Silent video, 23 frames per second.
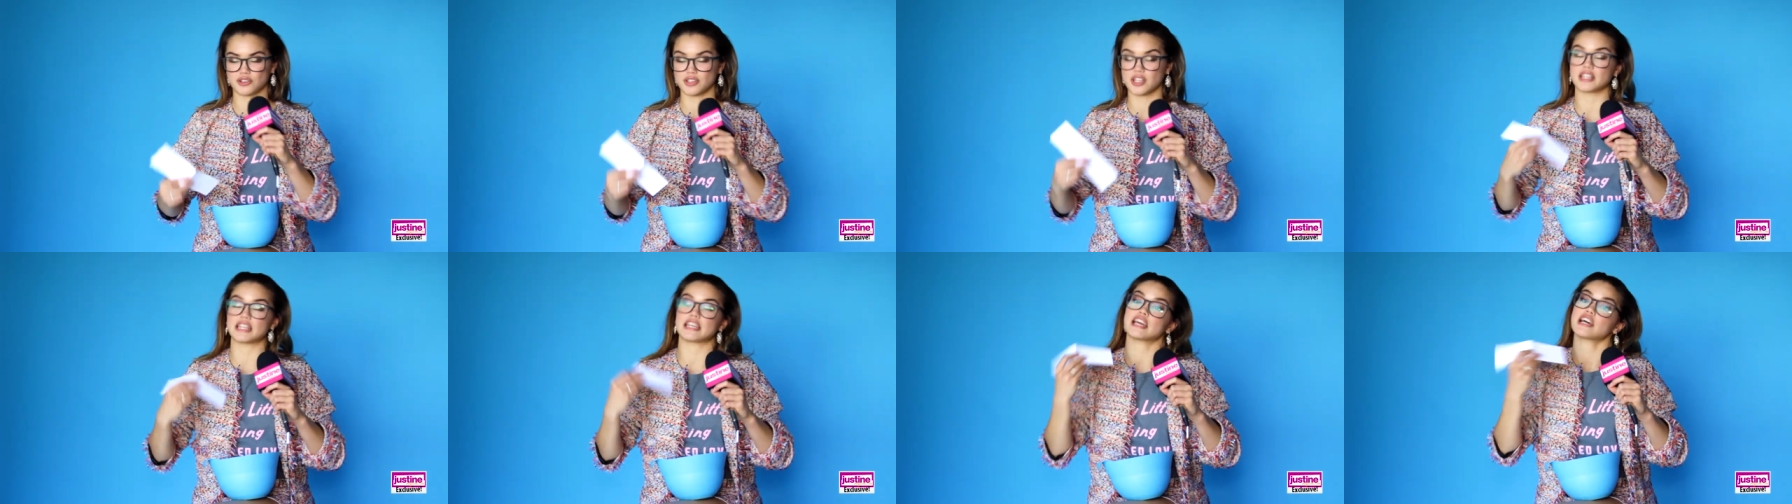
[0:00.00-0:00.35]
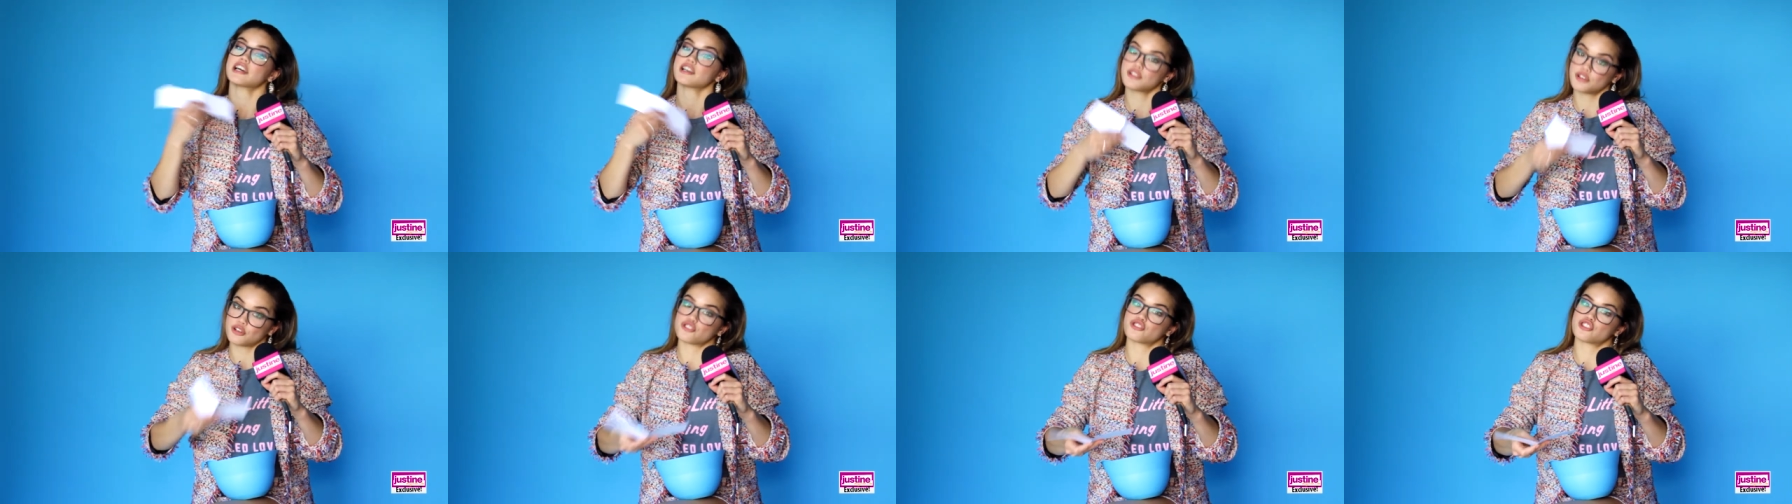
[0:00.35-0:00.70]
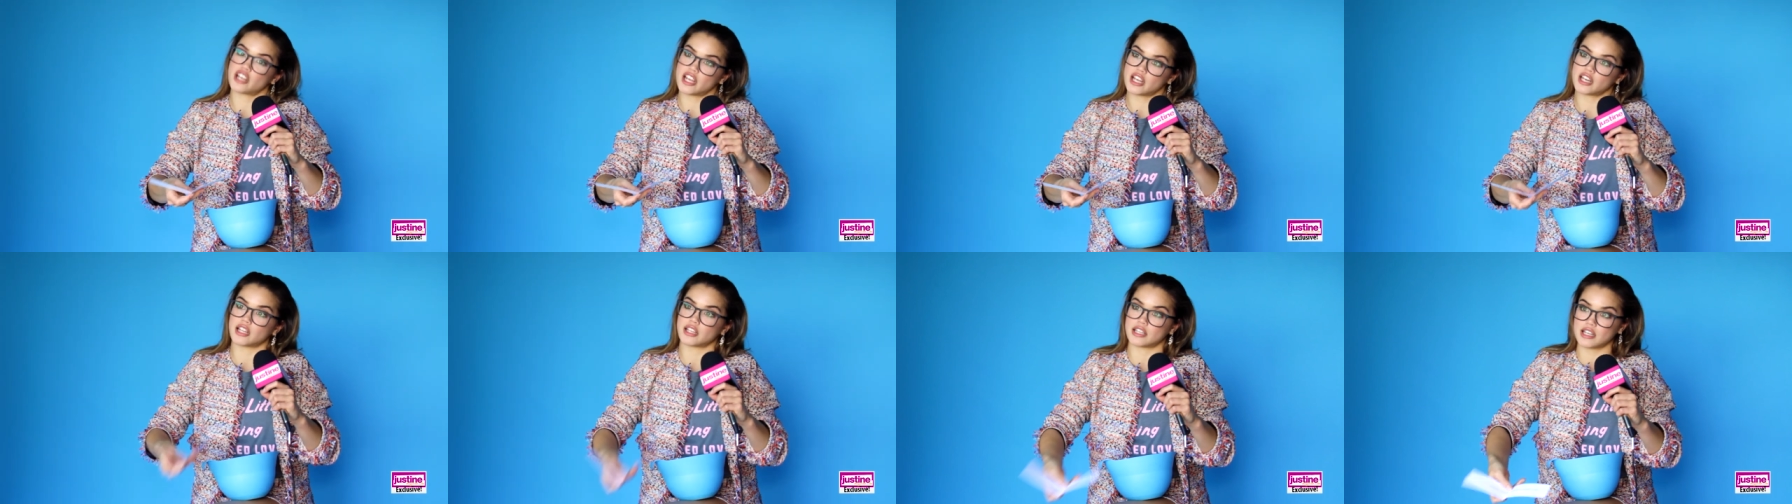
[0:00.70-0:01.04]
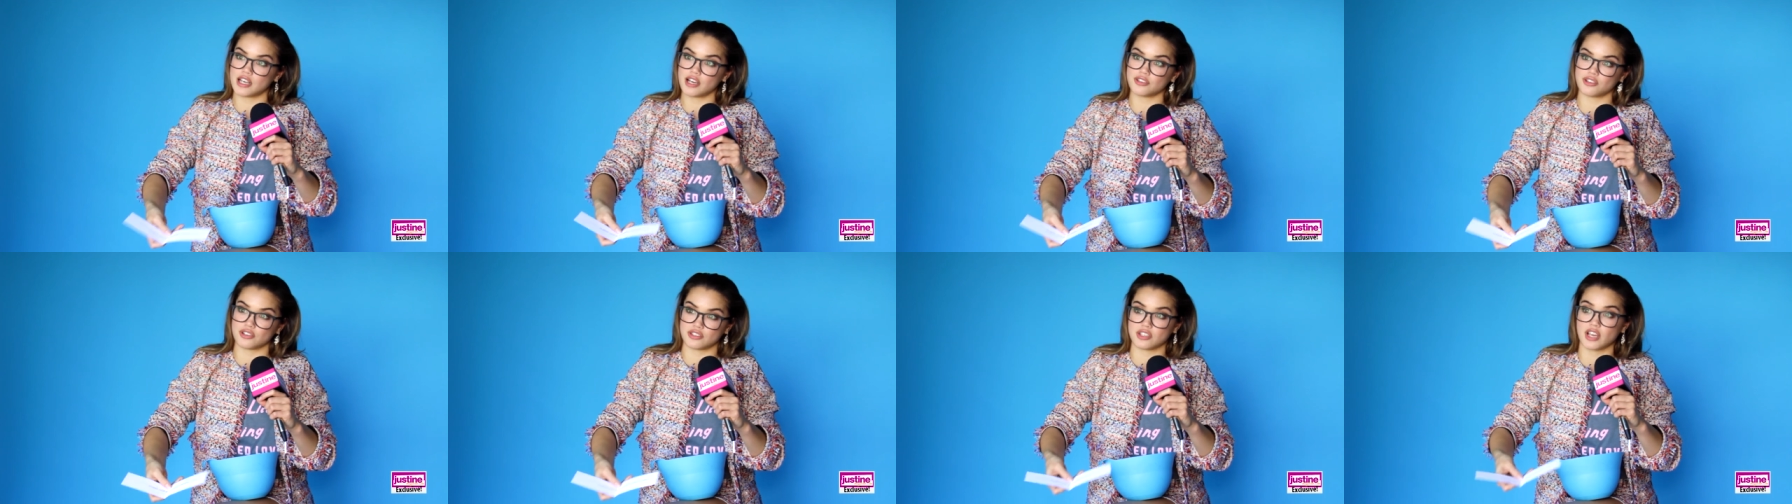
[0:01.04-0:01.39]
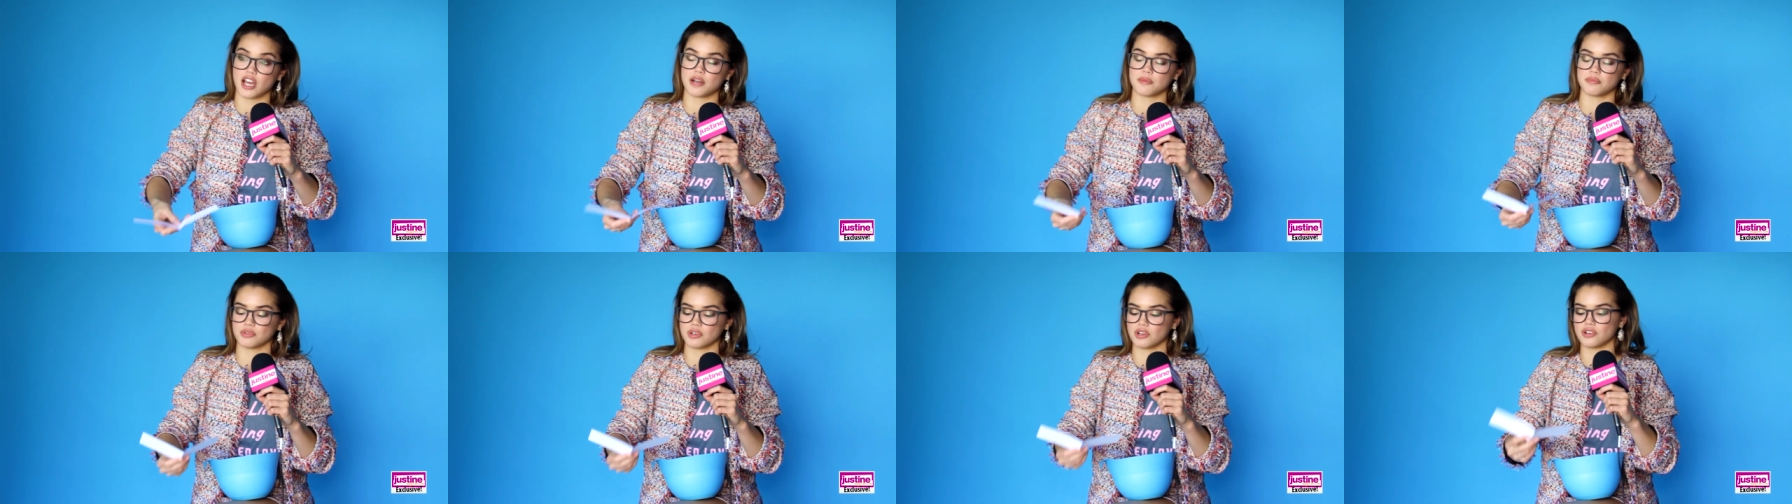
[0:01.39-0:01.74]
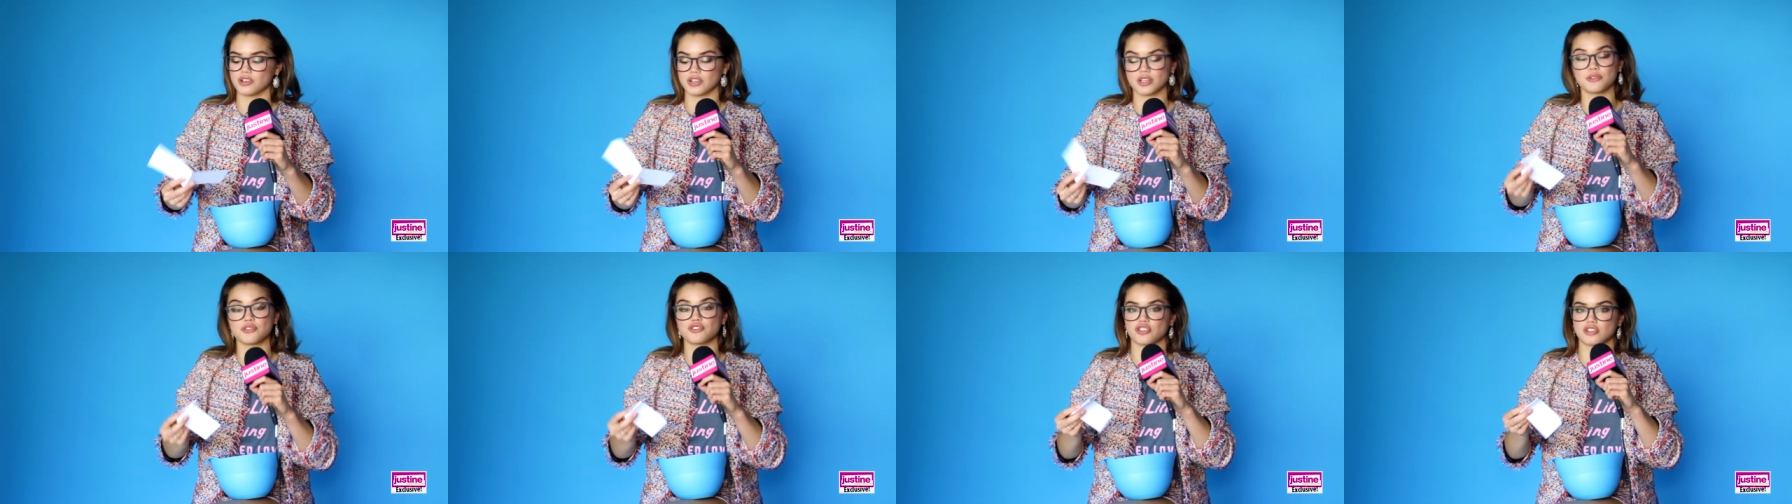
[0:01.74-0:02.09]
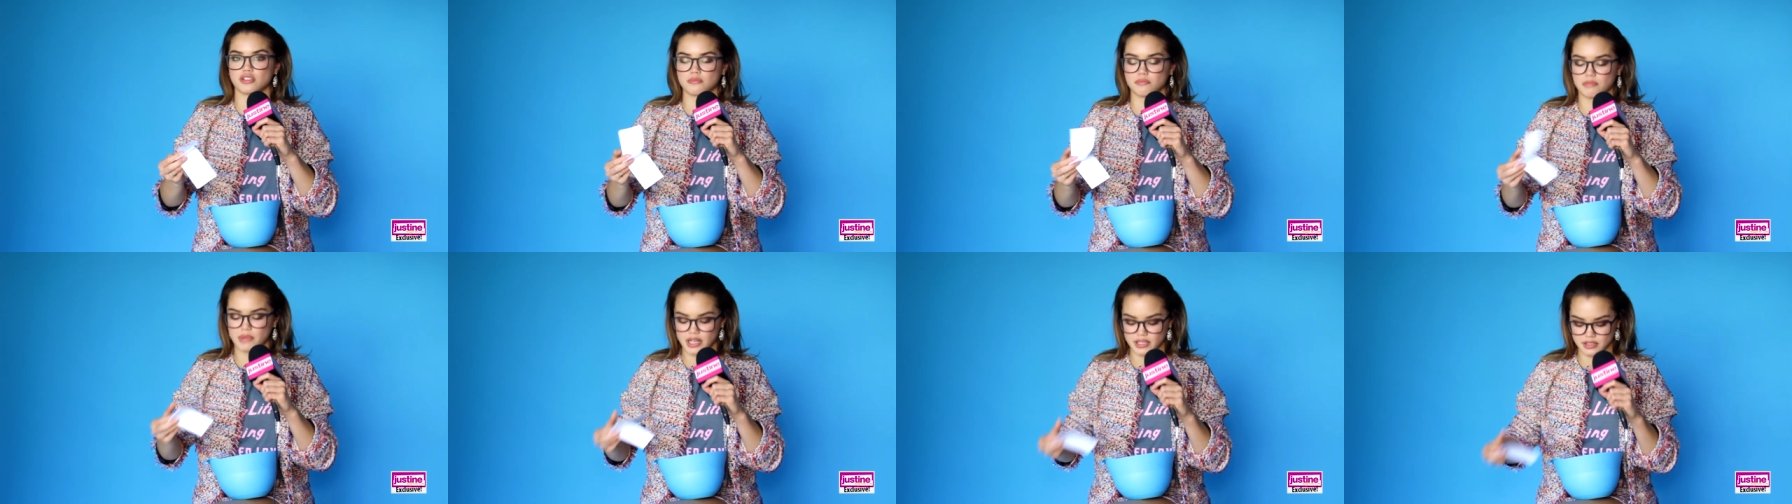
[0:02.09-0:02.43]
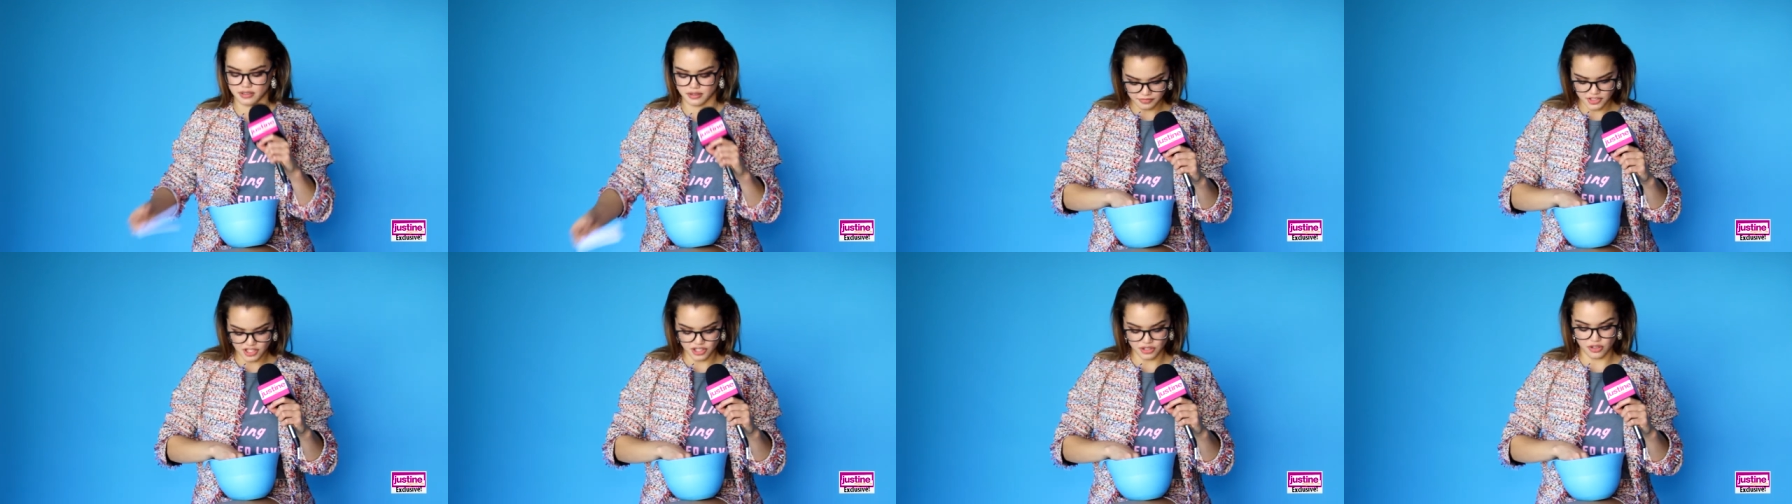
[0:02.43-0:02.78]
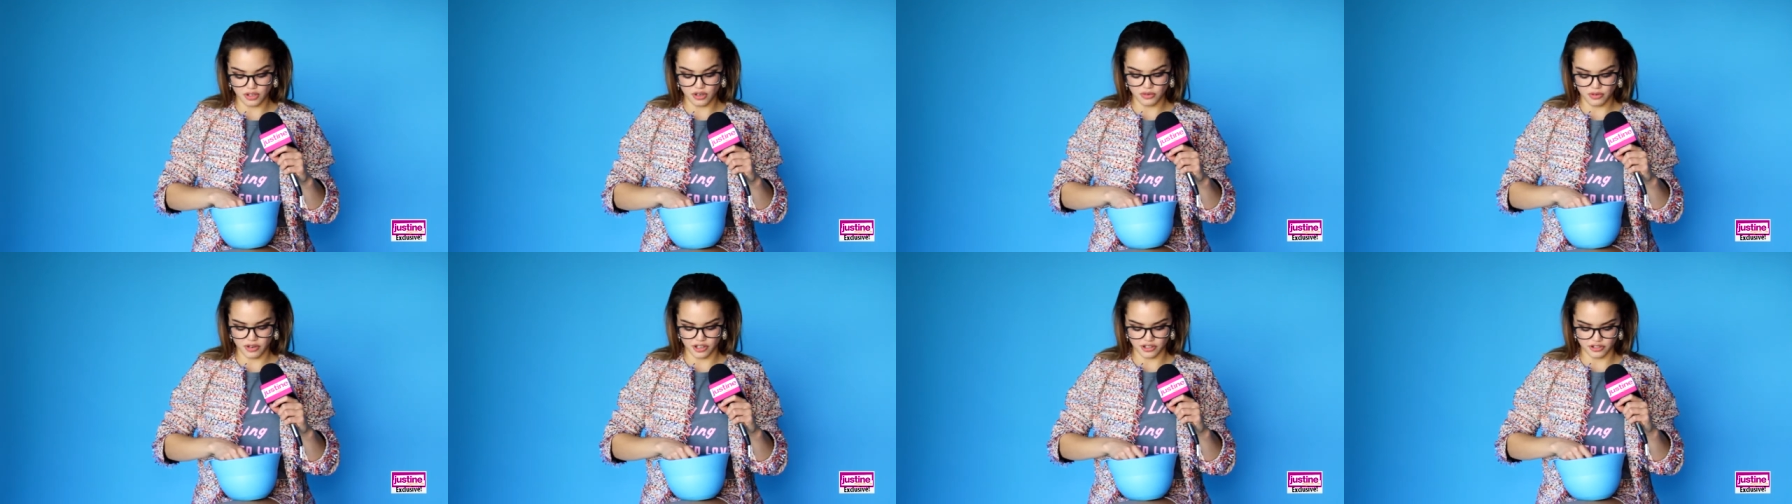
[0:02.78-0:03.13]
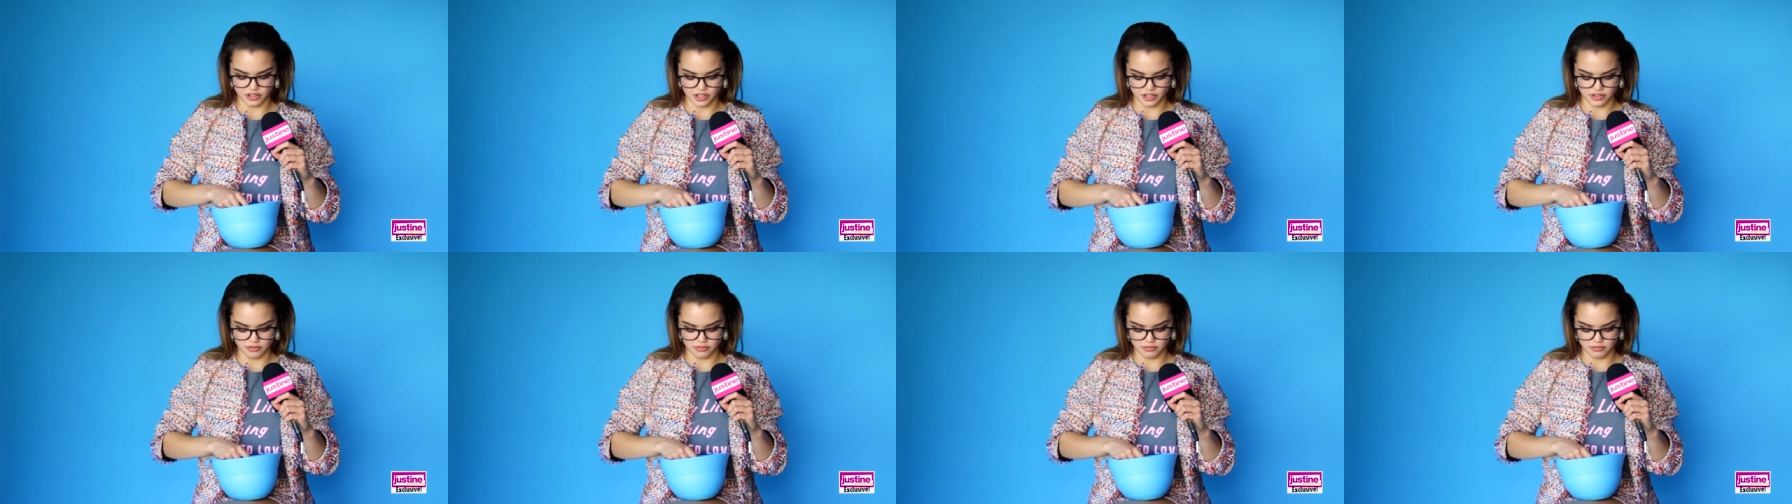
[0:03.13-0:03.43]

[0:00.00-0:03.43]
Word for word: And then the other chain on the other side broke. It was just a mess. So don't wear a,